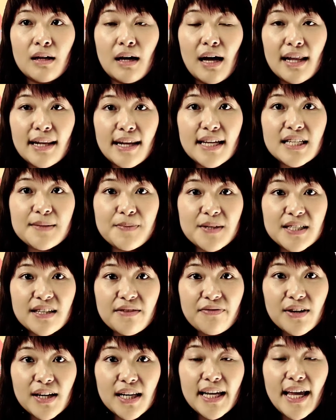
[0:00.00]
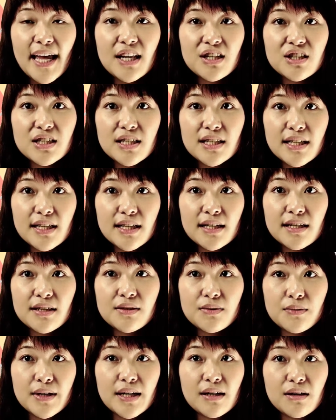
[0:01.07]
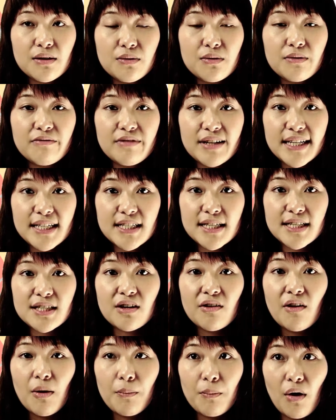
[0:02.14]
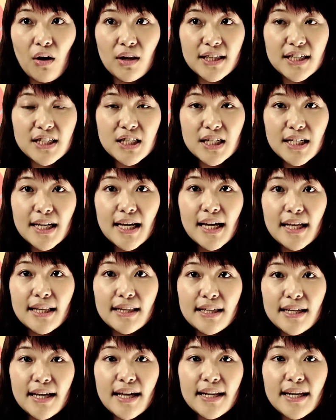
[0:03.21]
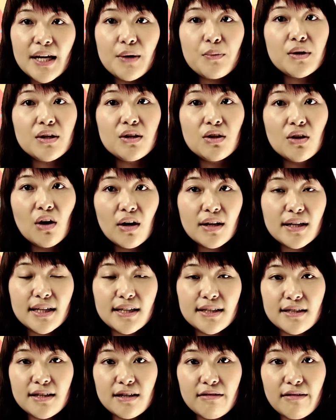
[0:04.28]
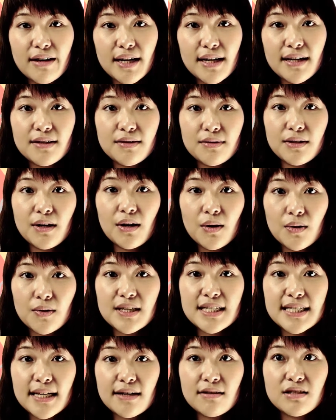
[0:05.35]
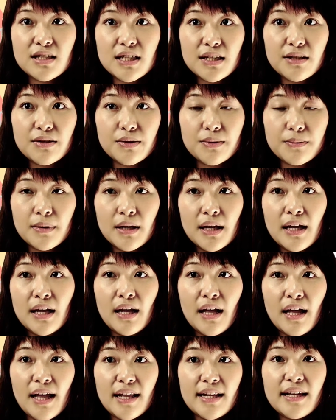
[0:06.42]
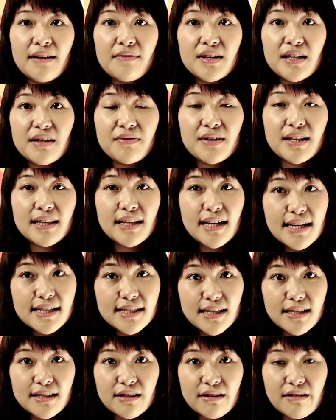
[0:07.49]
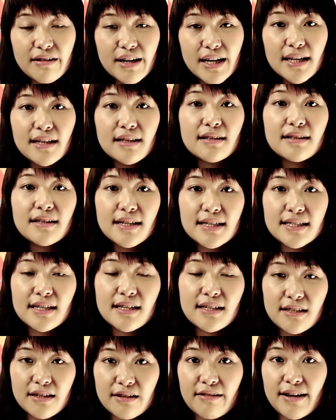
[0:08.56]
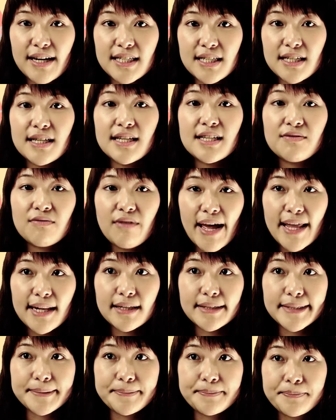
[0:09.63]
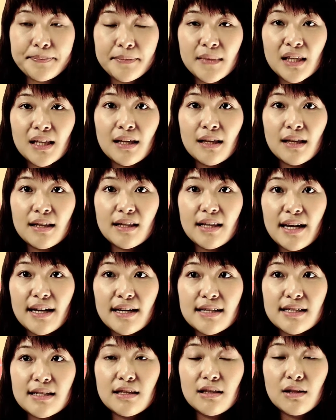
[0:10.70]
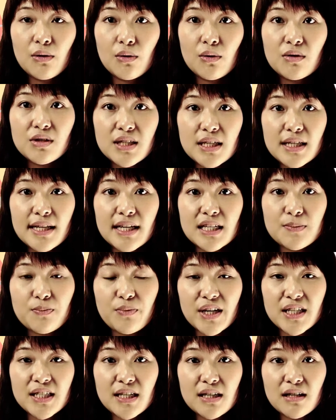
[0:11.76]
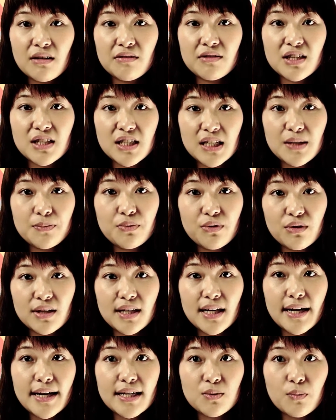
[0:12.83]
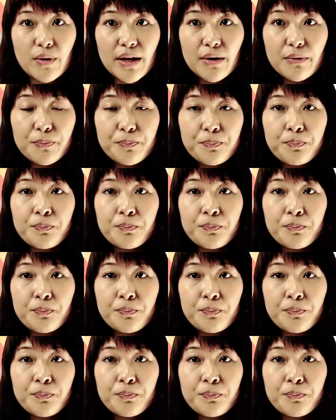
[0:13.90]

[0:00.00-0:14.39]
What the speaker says: Unless specifically engineered to include regions of homology, DNA will not integrate into the whole cell genome. And even if it does integrate, this integration is random. There is low gene expression of the gene product as well,